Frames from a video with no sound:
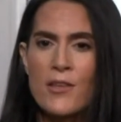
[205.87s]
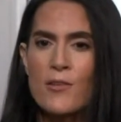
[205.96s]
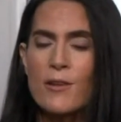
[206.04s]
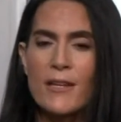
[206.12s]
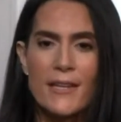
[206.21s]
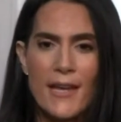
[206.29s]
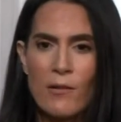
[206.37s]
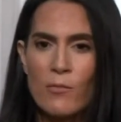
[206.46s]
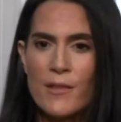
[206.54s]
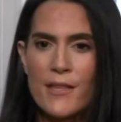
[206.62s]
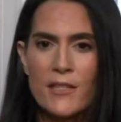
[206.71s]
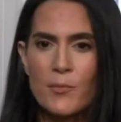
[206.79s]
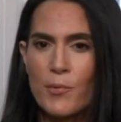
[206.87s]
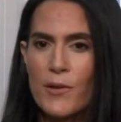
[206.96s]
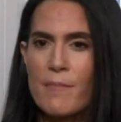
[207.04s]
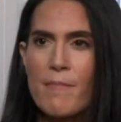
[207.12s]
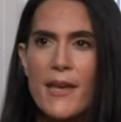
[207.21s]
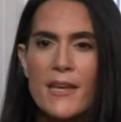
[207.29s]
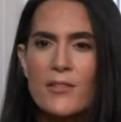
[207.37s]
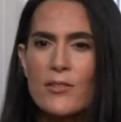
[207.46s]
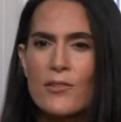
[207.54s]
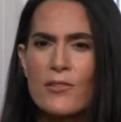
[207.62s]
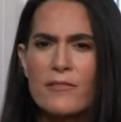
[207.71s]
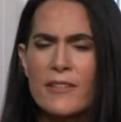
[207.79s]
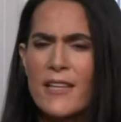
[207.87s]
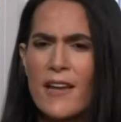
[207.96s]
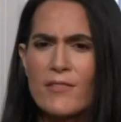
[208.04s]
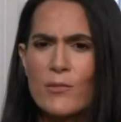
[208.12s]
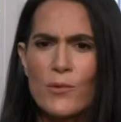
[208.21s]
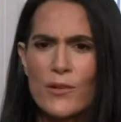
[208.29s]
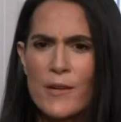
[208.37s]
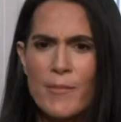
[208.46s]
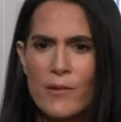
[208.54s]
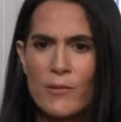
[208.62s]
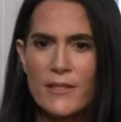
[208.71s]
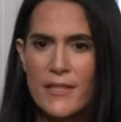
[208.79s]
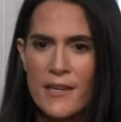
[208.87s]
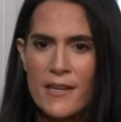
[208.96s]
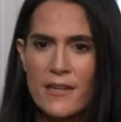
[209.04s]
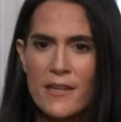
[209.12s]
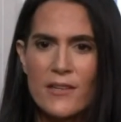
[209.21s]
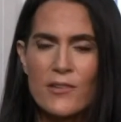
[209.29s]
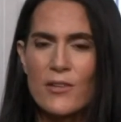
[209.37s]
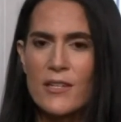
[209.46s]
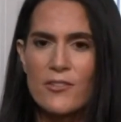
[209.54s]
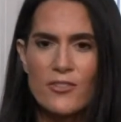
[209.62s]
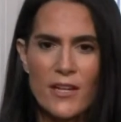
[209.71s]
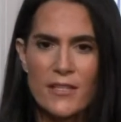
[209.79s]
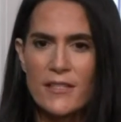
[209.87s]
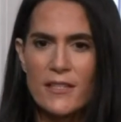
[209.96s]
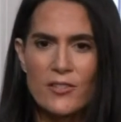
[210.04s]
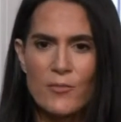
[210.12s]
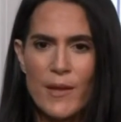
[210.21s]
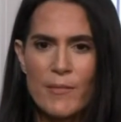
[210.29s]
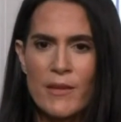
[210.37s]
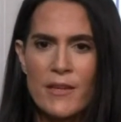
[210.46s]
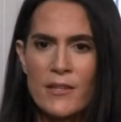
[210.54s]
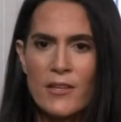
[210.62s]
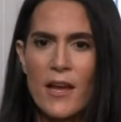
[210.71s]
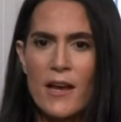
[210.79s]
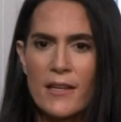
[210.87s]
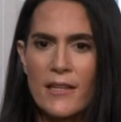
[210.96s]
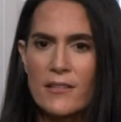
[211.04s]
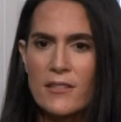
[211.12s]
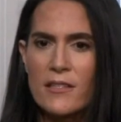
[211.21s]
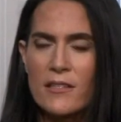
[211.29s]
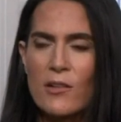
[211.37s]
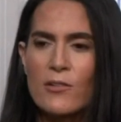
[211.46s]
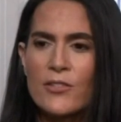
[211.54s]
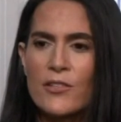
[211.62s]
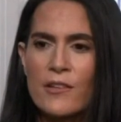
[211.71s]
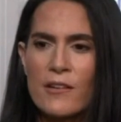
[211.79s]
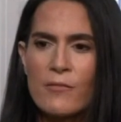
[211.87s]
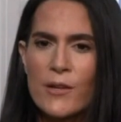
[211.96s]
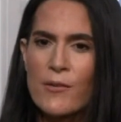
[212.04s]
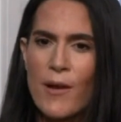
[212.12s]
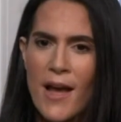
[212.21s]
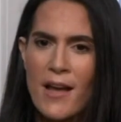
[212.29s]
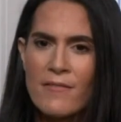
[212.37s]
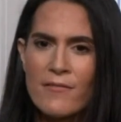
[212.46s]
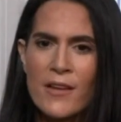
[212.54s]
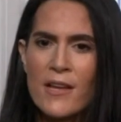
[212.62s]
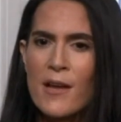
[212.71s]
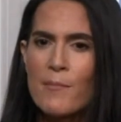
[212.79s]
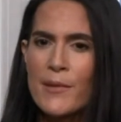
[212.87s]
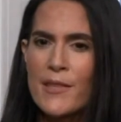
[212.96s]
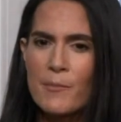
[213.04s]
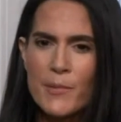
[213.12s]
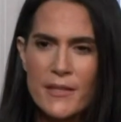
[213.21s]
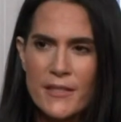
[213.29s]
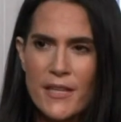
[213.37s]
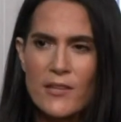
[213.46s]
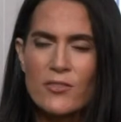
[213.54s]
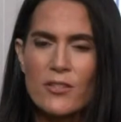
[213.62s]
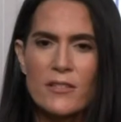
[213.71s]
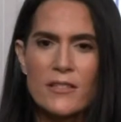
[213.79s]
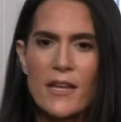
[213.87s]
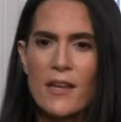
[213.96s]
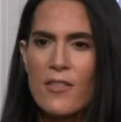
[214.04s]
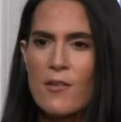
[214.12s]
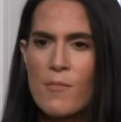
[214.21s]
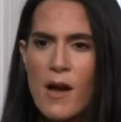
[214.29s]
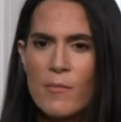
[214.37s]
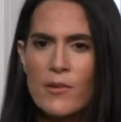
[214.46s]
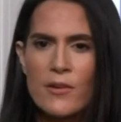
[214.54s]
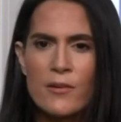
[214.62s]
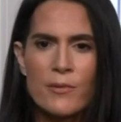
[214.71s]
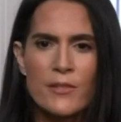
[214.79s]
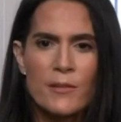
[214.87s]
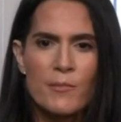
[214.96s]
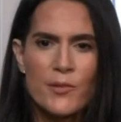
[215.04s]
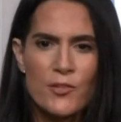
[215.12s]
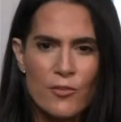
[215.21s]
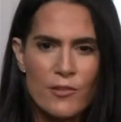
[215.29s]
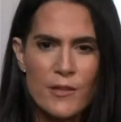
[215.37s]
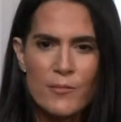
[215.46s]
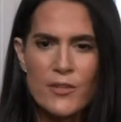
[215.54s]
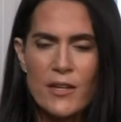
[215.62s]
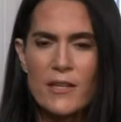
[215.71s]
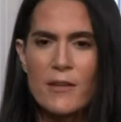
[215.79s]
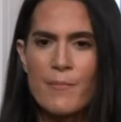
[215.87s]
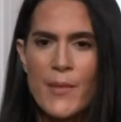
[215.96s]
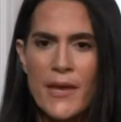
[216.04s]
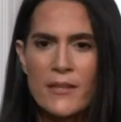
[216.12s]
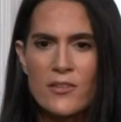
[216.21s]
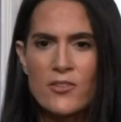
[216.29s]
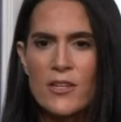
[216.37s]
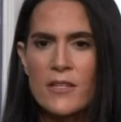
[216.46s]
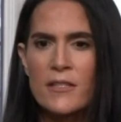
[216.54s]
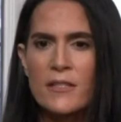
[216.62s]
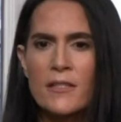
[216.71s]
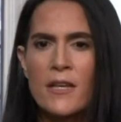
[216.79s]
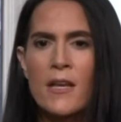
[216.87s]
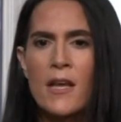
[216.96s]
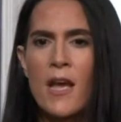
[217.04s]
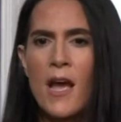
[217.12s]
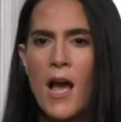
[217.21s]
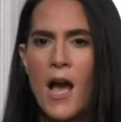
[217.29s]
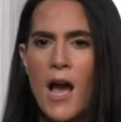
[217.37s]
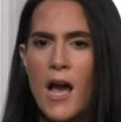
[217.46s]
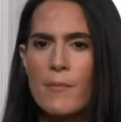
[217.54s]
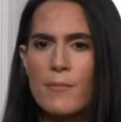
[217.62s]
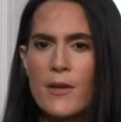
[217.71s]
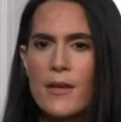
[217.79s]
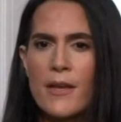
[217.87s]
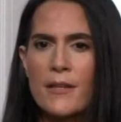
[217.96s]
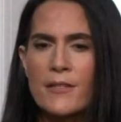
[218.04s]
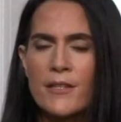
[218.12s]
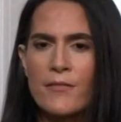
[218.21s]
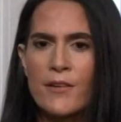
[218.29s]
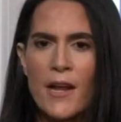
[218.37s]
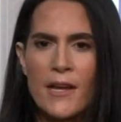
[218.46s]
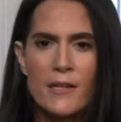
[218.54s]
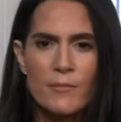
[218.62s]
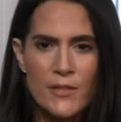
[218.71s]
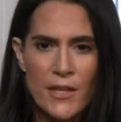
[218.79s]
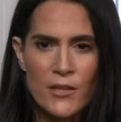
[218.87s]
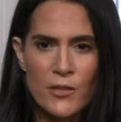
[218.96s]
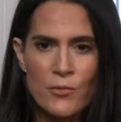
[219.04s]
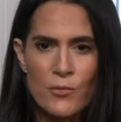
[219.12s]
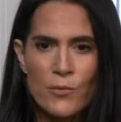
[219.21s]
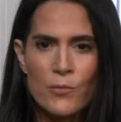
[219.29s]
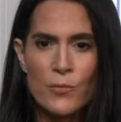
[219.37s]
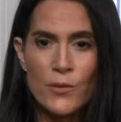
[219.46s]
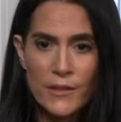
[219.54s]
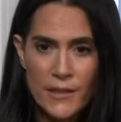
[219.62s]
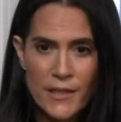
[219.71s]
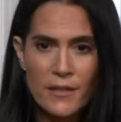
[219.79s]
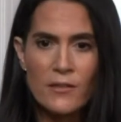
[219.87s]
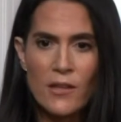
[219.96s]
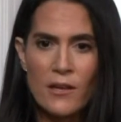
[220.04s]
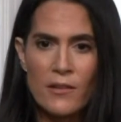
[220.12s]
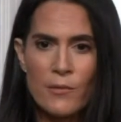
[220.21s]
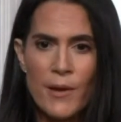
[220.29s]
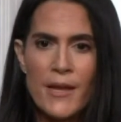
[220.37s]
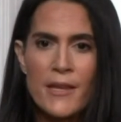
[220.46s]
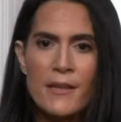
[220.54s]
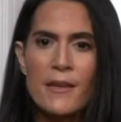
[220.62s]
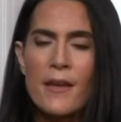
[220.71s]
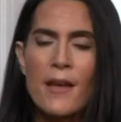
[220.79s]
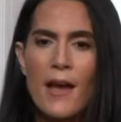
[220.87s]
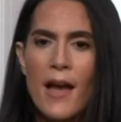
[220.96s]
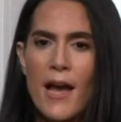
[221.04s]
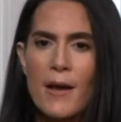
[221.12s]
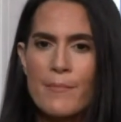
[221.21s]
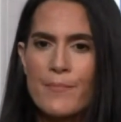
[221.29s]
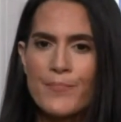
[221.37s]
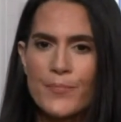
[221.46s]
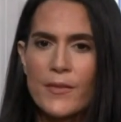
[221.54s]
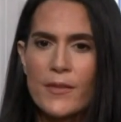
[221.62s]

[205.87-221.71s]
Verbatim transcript: You can get one that's pre made so you don't really have to worry about what's in it. You can adjust as your baby uh, gets a little older of what you have, but there'll be essentials like a thermometer with some petroleum jelly, bandages, um, and different items that you will need along the way, um,